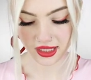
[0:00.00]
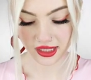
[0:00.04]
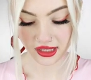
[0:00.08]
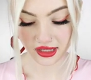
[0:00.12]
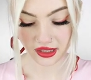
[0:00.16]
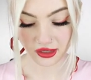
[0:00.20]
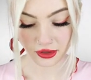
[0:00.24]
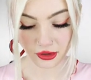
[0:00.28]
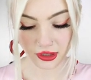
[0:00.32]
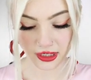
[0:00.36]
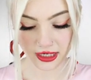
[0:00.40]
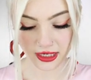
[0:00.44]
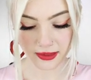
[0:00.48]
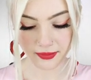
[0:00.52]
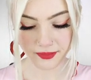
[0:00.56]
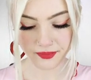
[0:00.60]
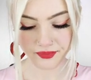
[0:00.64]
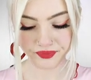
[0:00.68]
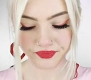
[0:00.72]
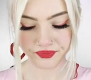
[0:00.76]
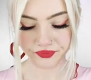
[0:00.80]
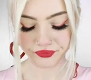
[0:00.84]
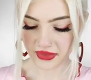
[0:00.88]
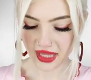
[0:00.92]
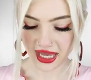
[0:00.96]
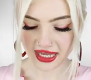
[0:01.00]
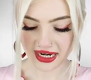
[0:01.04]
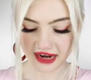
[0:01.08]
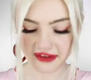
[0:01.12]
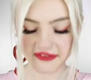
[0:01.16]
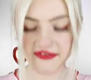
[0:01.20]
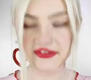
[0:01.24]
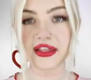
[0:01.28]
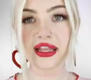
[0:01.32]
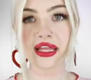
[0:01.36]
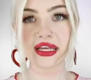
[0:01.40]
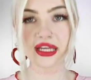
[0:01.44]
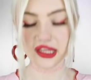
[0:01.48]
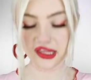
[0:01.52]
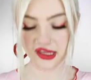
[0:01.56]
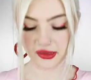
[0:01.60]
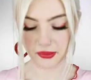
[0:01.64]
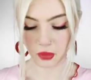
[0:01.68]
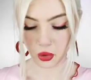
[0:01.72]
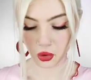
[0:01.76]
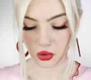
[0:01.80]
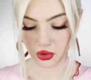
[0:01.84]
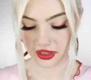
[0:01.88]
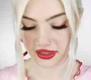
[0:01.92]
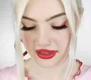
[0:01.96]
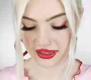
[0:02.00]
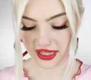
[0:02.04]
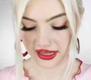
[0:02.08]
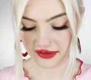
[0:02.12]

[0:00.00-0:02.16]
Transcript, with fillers: Instagram. And I feel like it's important